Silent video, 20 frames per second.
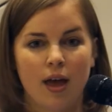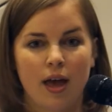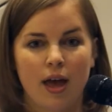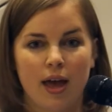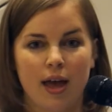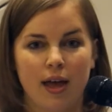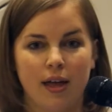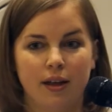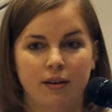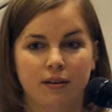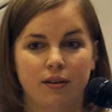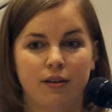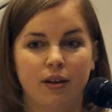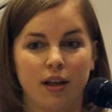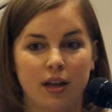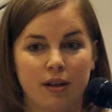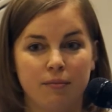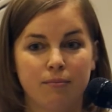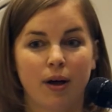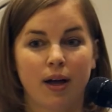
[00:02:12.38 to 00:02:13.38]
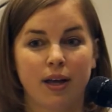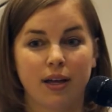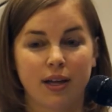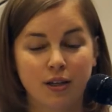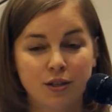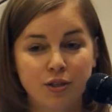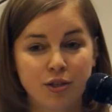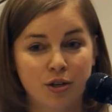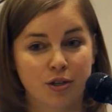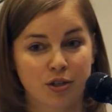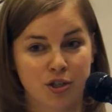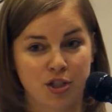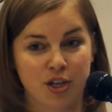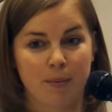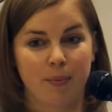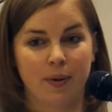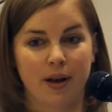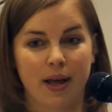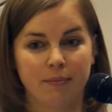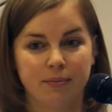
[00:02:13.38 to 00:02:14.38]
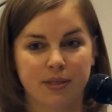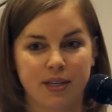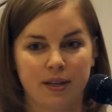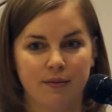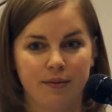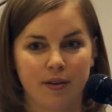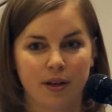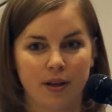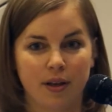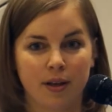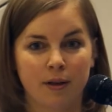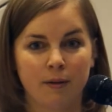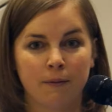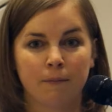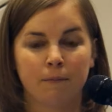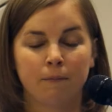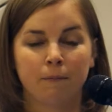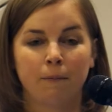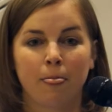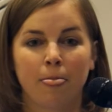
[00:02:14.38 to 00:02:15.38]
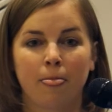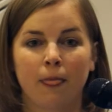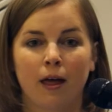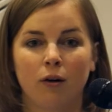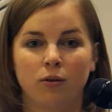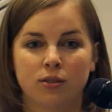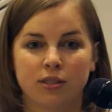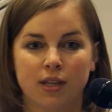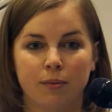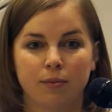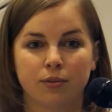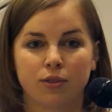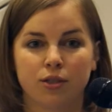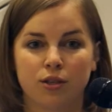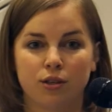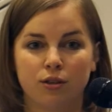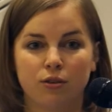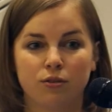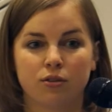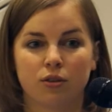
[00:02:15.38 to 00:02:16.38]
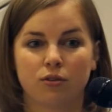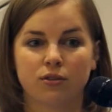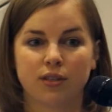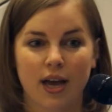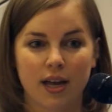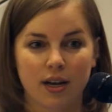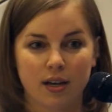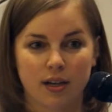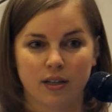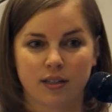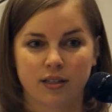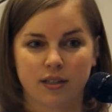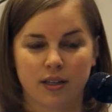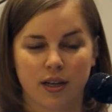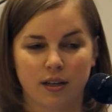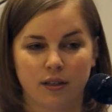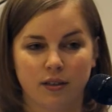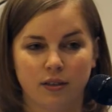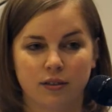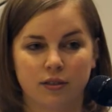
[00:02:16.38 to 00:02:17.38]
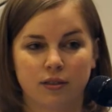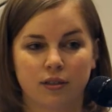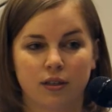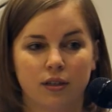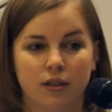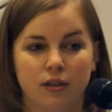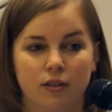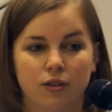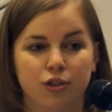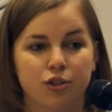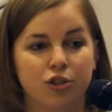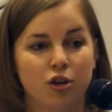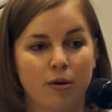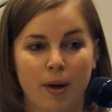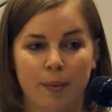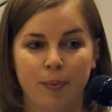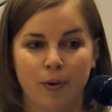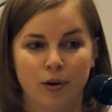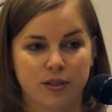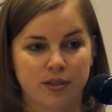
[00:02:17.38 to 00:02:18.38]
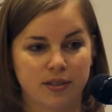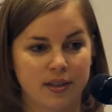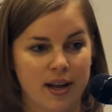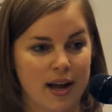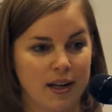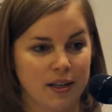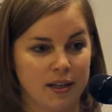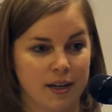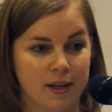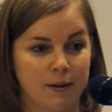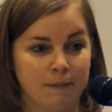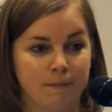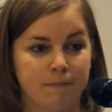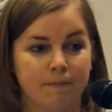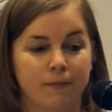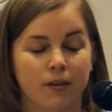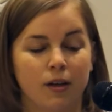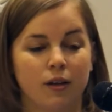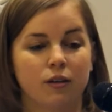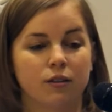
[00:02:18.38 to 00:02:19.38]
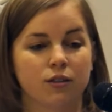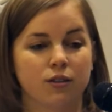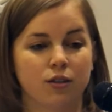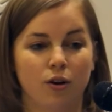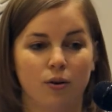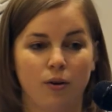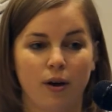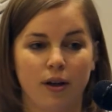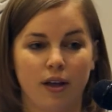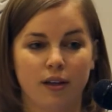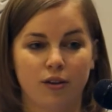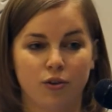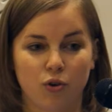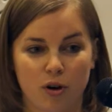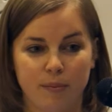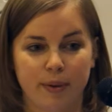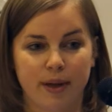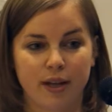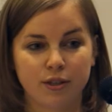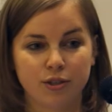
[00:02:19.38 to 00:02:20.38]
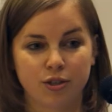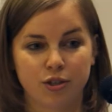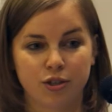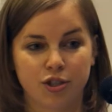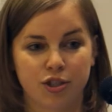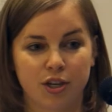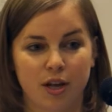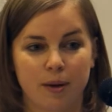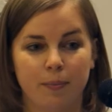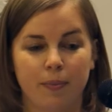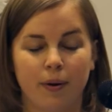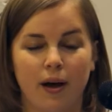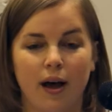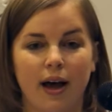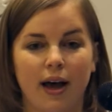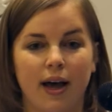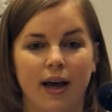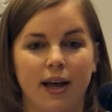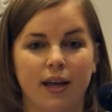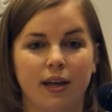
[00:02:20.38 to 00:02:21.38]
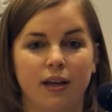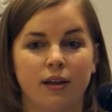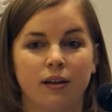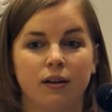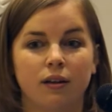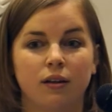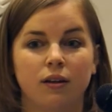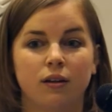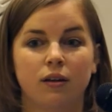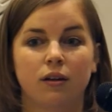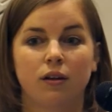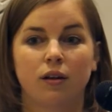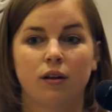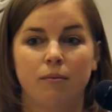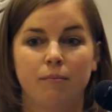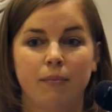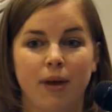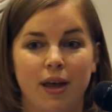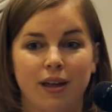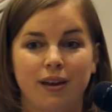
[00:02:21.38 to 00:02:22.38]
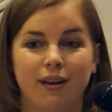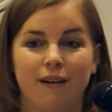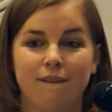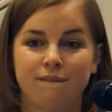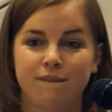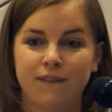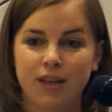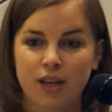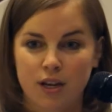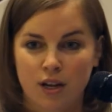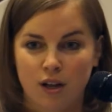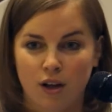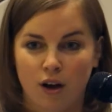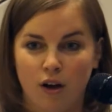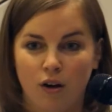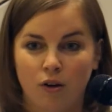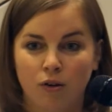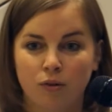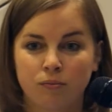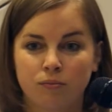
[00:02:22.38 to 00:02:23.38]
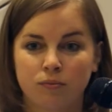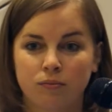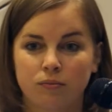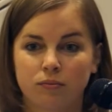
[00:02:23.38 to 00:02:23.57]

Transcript: And in my internship at MTV, I was able to use those editing skills to show my personality. So during my internship, I made a video